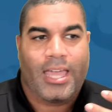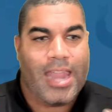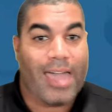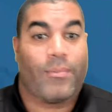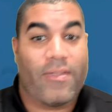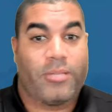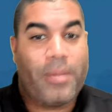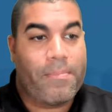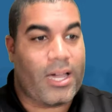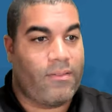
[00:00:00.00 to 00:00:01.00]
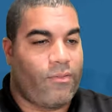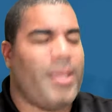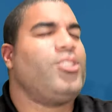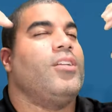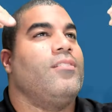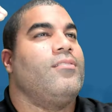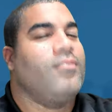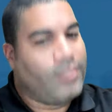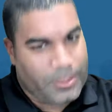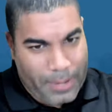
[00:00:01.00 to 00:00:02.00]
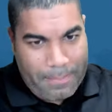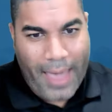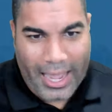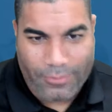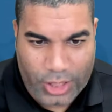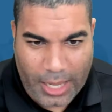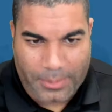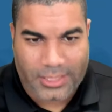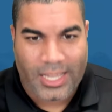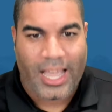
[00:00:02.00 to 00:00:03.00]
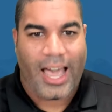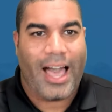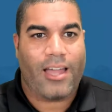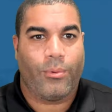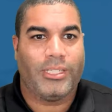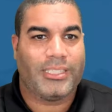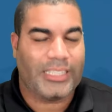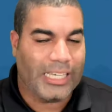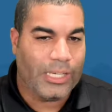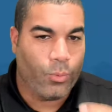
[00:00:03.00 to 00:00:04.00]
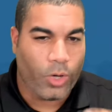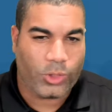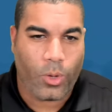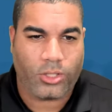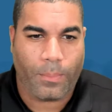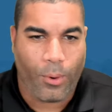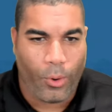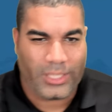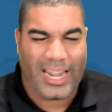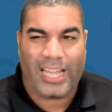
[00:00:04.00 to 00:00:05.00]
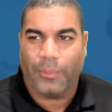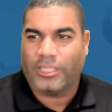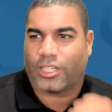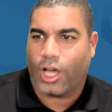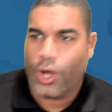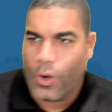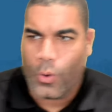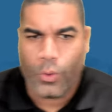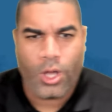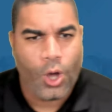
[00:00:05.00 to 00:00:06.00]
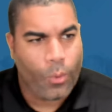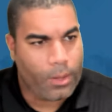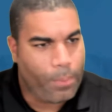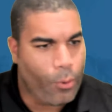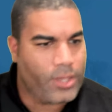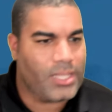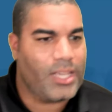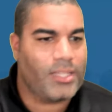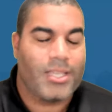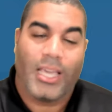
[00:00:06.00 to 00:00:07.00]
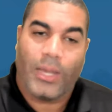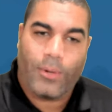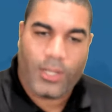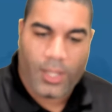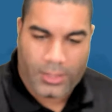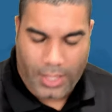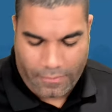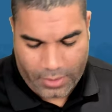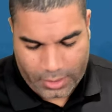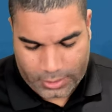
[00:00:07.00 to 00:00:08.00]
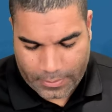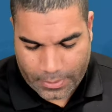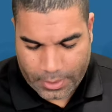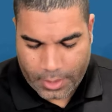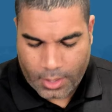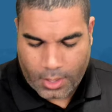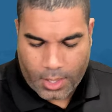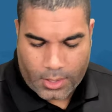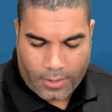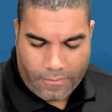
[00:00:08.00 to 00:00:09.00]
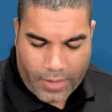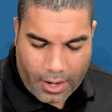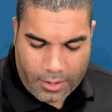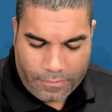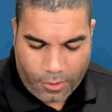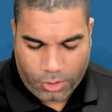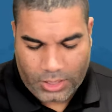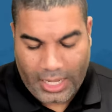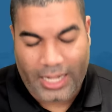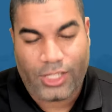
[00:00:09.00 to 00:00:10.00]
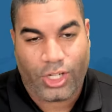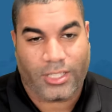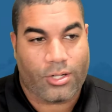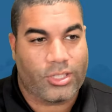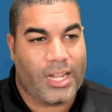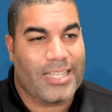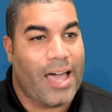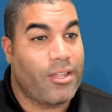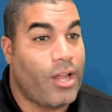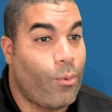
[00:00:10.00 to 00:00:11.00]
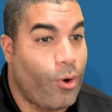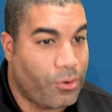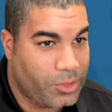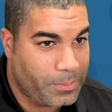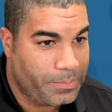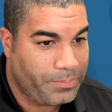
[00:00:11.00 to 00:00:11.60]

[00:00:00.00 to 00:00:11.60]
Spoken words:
now that we have this big bucket of information, this big bag of chips, how do we see which ones are poison? How can we decode where the poison is and where the good stuff is? The very first thing I need you guys to understand is how the internet works.